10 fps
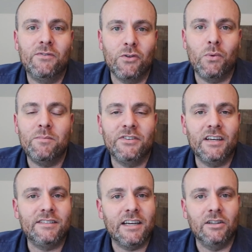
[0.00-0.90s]
over to the
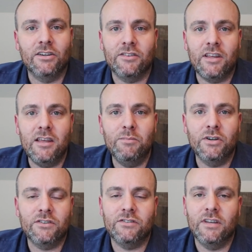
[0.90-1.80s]
website, take a look at the
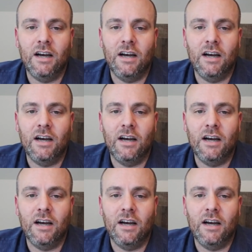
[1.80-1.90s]
ebooks.